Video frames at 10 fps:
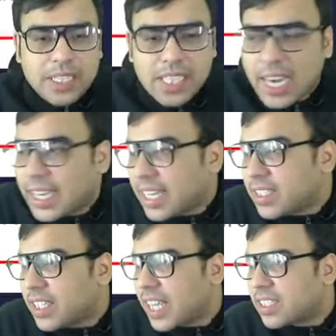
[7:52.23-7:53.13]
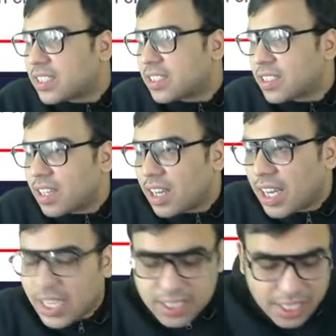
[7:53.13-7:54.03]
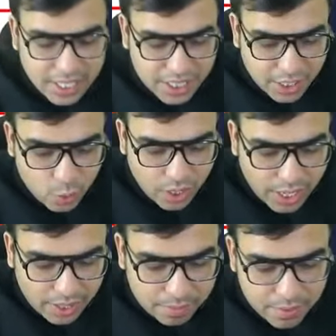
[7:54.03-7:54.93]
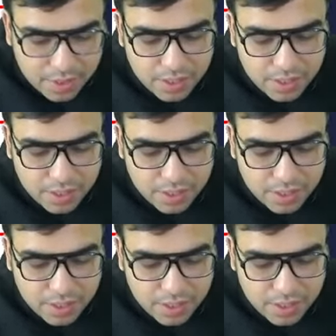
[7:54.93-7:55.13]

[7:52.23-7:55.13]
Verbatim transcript: is the right answer. Yes, Anas, Ali, Shahnur, Alam.